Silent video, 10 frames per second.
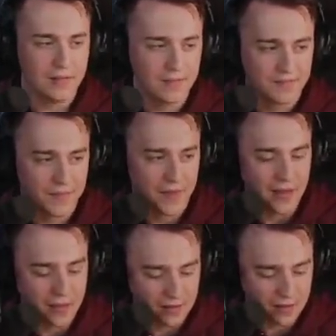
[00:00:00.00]
Alright.
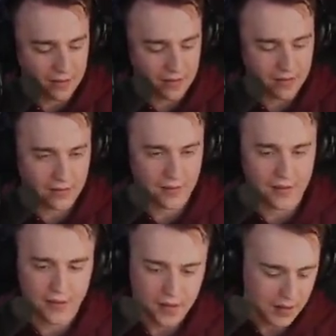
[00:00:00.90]

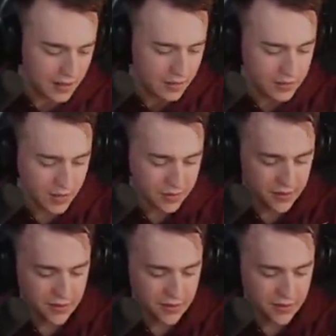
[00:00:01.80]
What time is it?